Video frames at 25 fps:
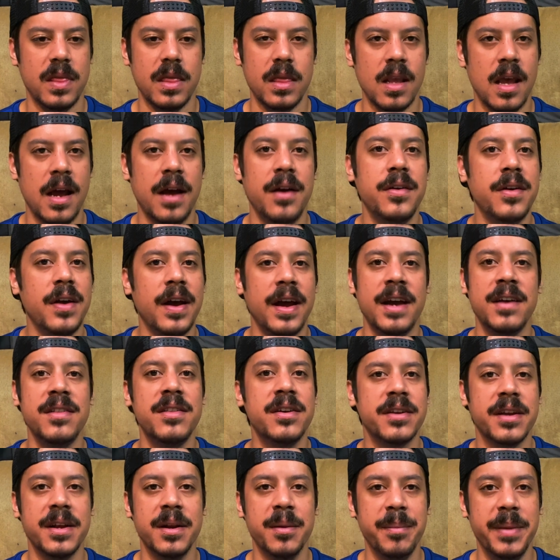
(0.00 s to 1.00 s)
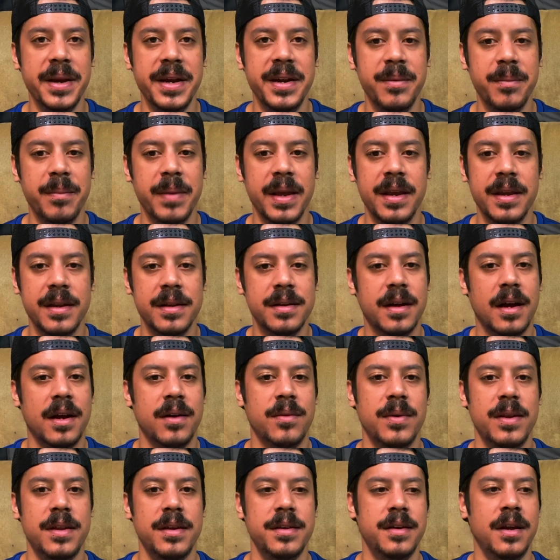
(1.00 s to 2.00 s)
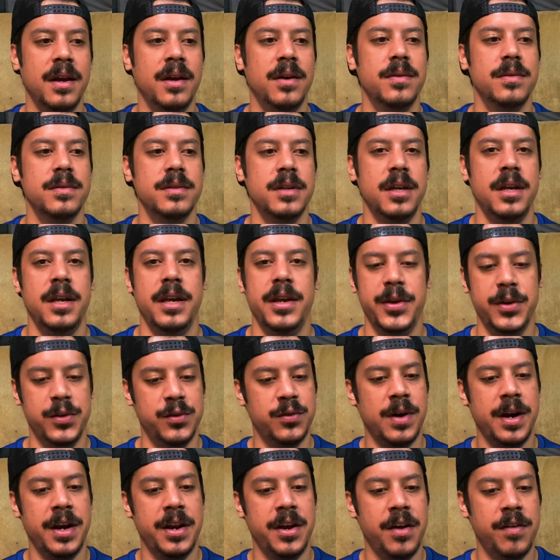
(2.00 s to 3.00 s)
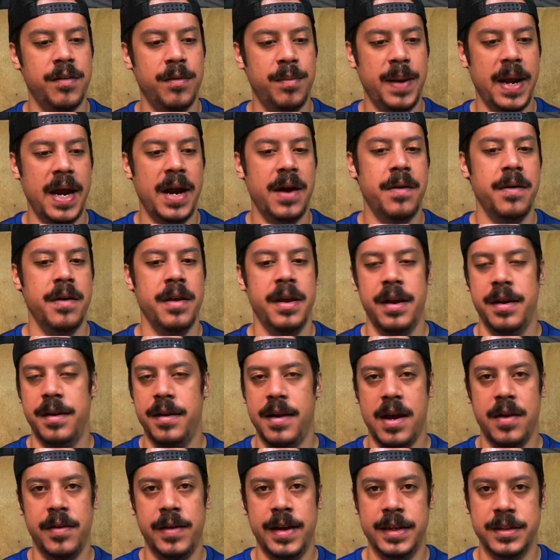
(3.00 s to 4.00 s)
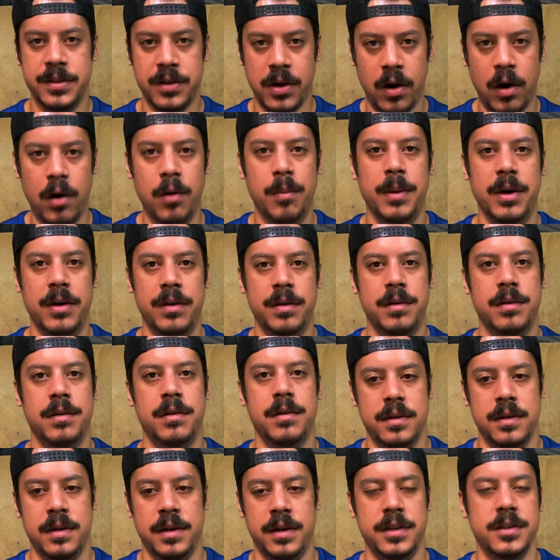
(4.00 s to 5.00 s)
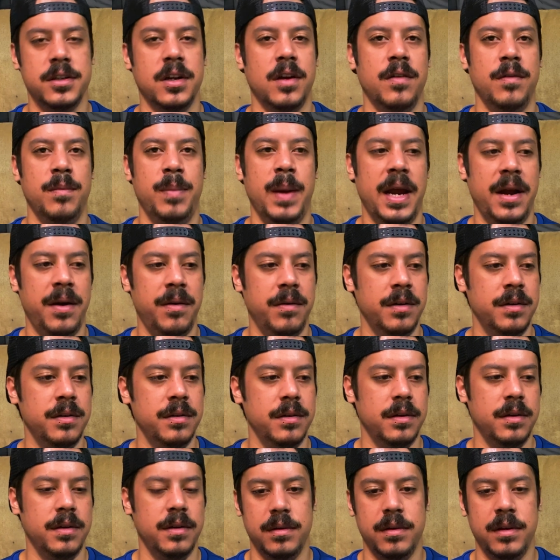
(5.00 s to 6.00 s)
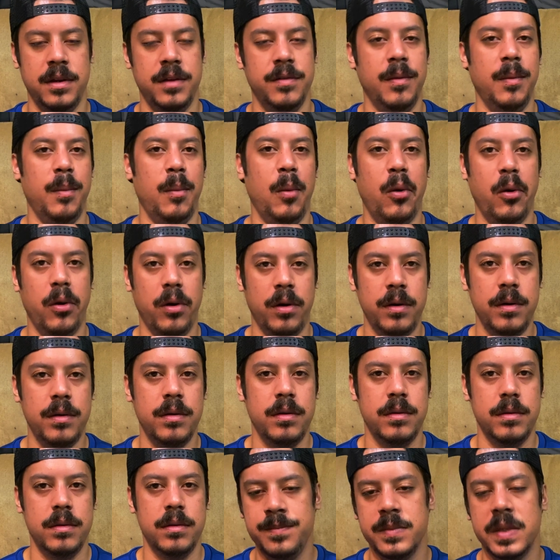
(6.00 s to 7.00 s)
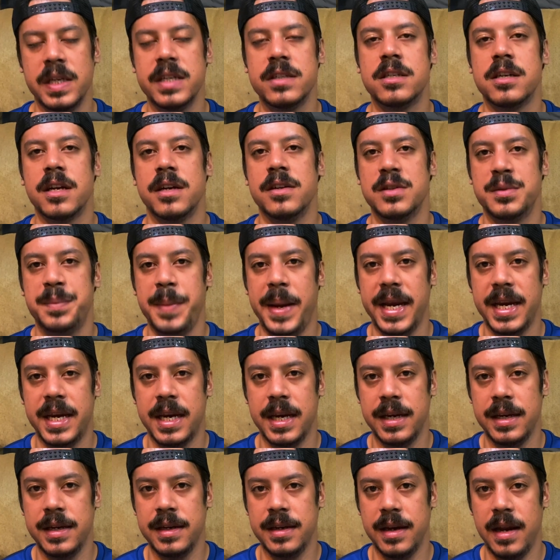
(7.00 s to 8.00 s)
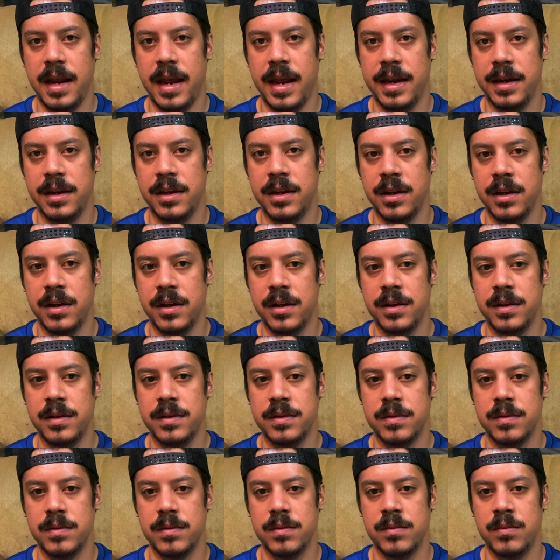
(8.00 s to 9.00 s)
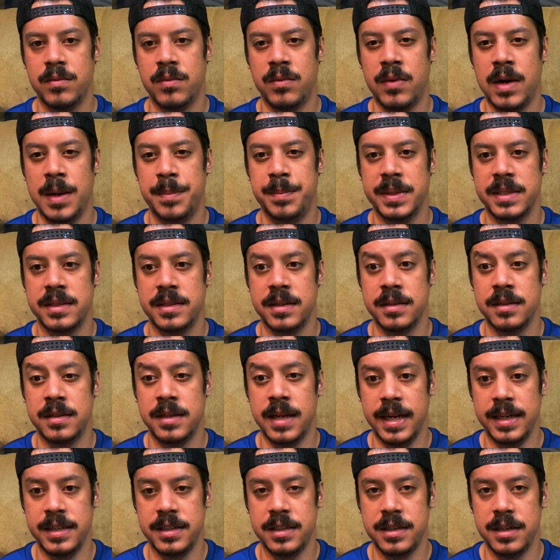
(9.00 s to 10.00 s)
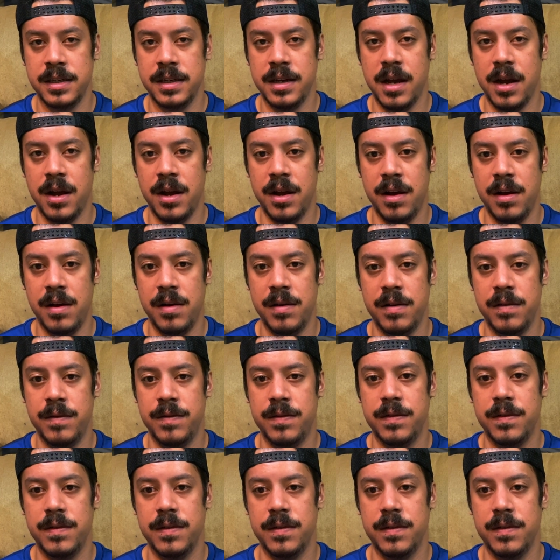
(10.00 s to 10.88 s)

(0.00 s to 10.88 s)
I don't know how they're going to beat him, man. I really don't. He's already overpowered. Now he has armor, and he's overpowered even more. This show's making a good representation of